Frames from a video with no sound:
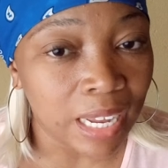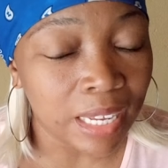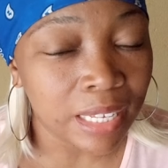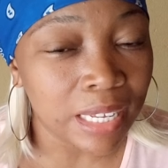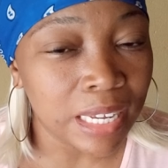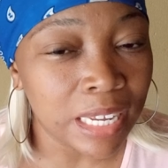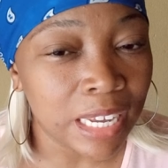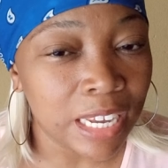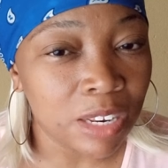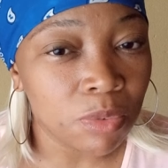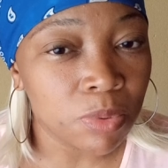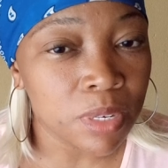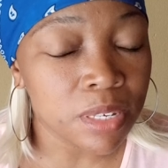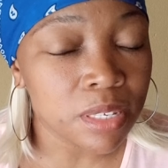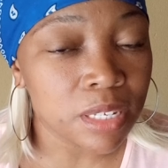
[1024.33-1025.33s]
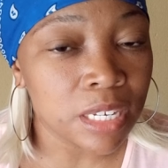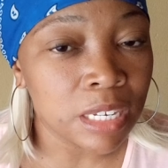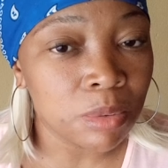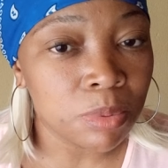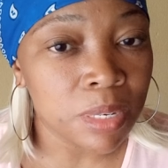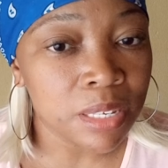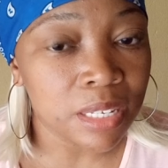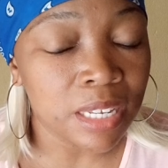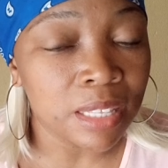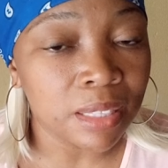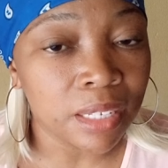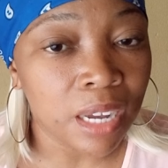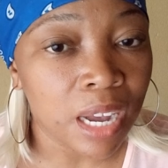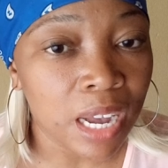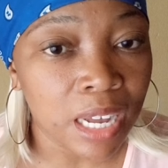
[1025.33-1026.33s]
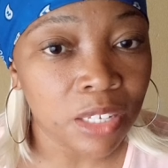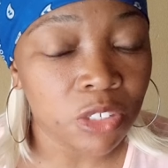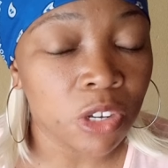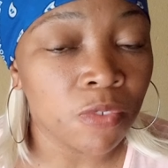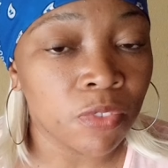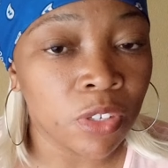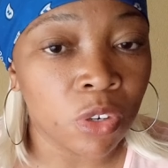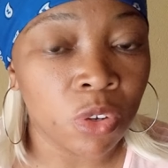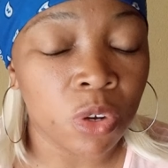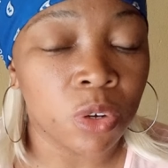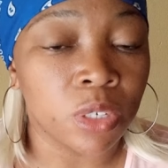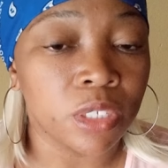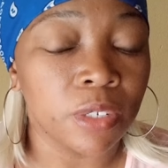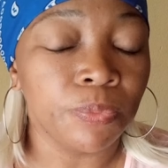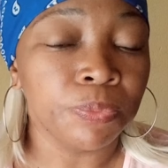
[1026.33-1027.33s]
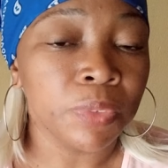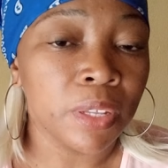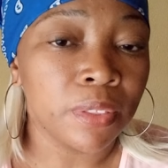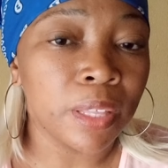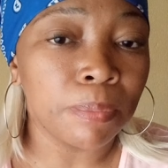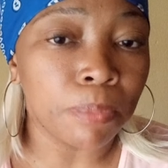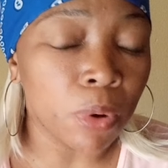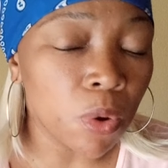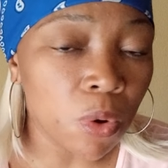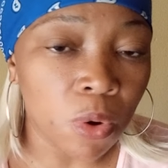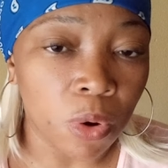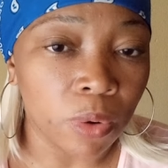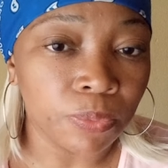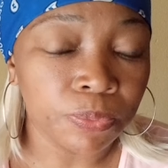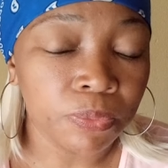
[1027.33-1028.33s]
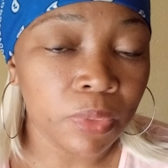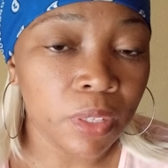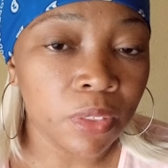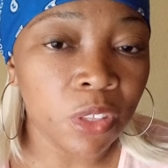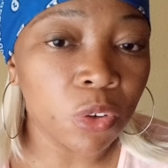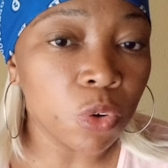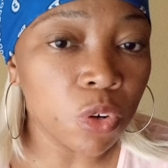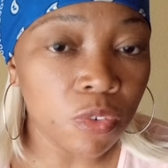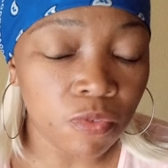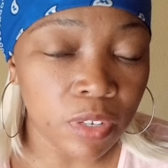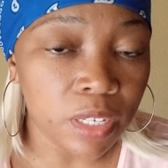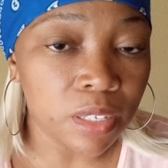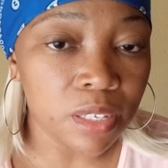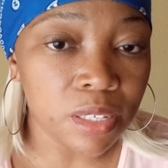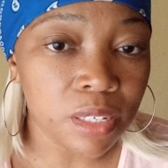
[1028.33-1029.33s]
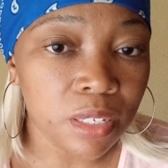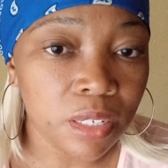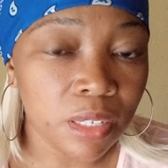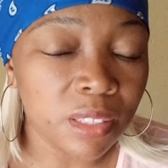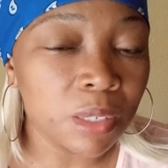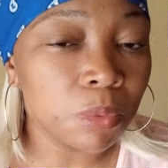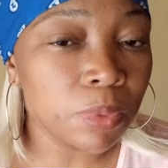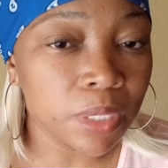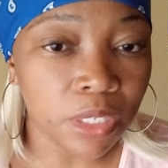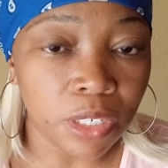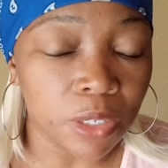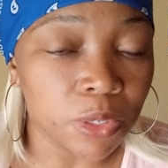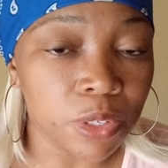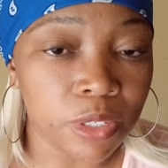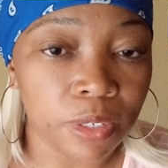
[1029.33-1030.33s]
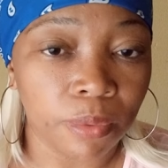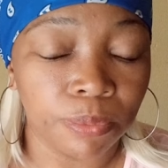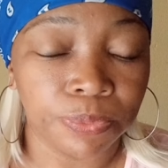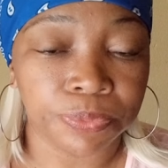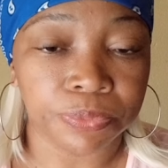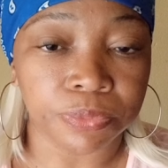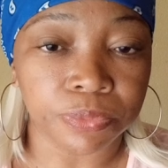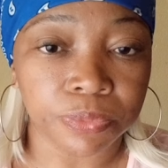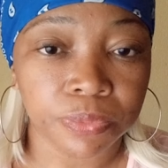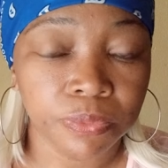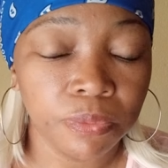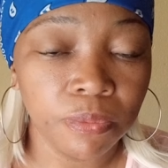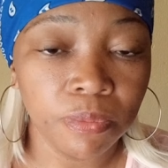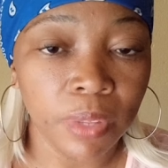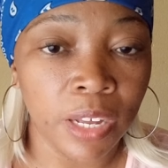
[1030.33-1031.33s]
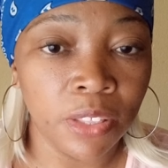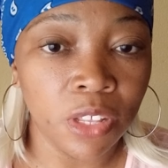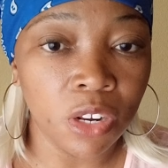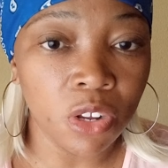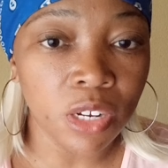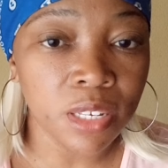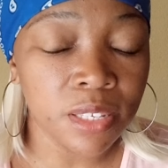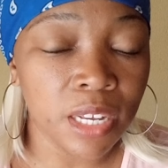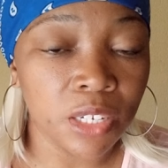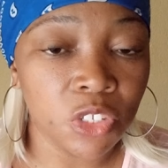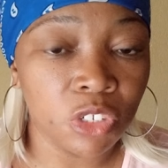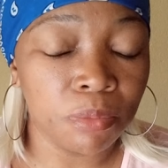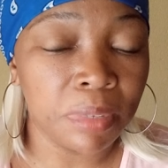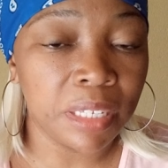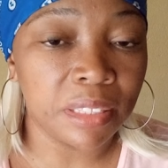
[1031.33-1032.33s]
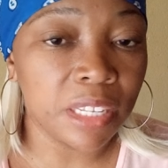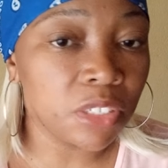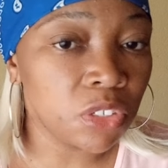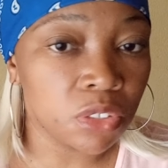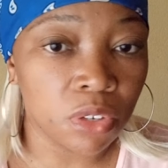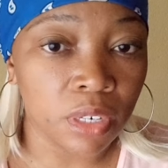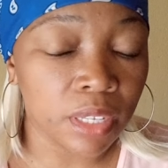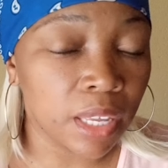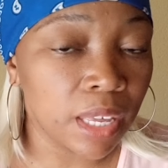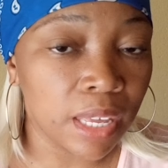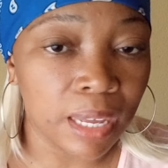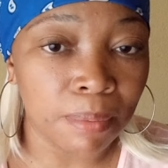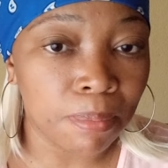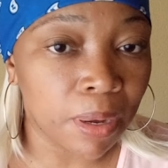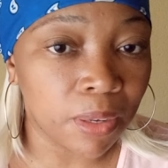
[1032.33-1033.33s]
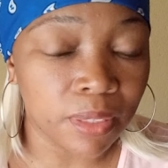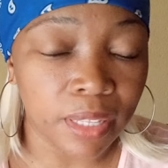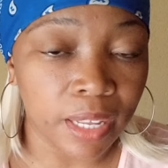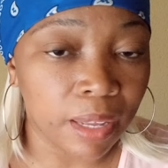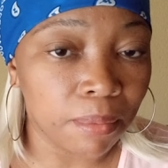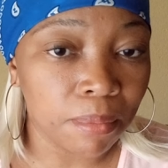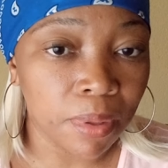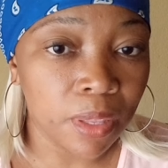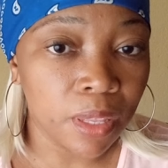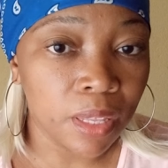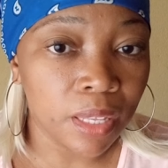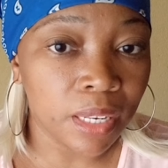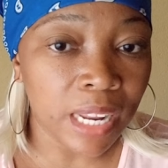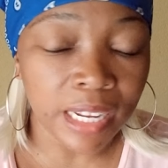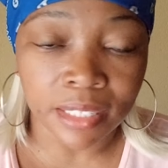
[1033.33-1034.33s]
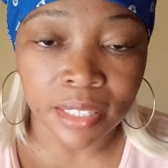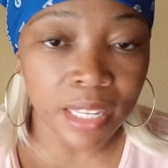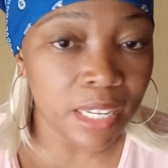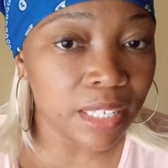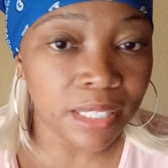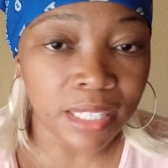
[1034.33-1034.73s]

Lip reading: Like it was in the heart of the Lord. The poor, the orphans, the widows. And the Lord said to me, they do not care about them. Like